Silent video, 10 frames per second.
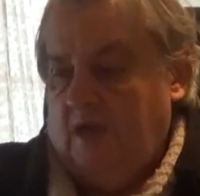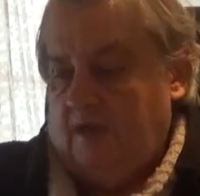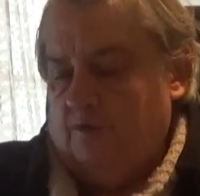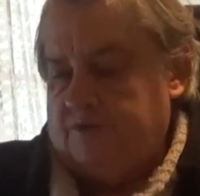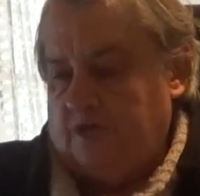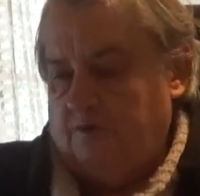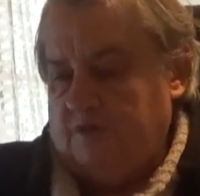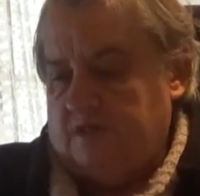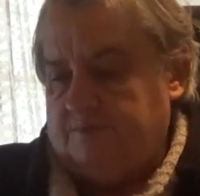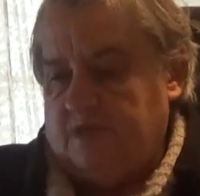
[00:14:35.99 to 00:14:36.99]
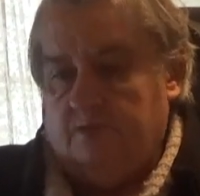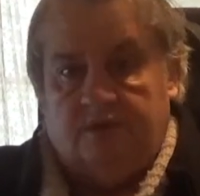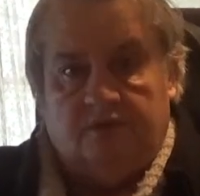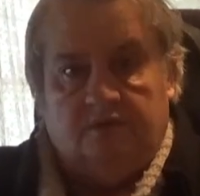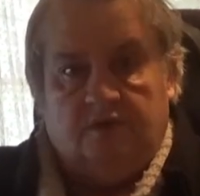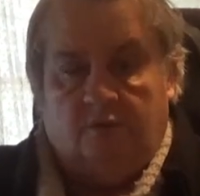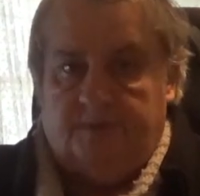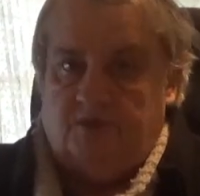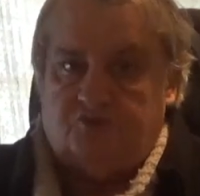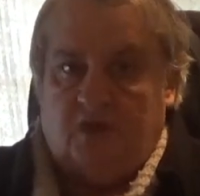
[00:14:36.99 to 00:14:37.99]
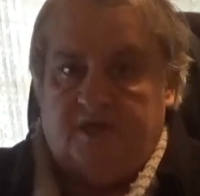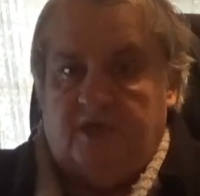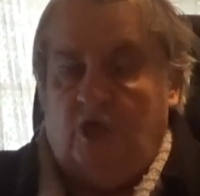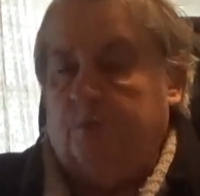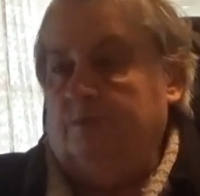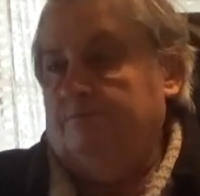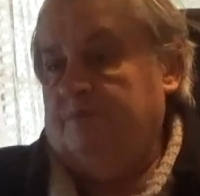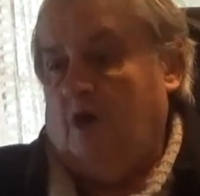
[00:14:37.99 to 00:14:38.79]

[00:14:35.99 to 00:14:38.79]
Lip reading: And also in September, it'll be a trucking album,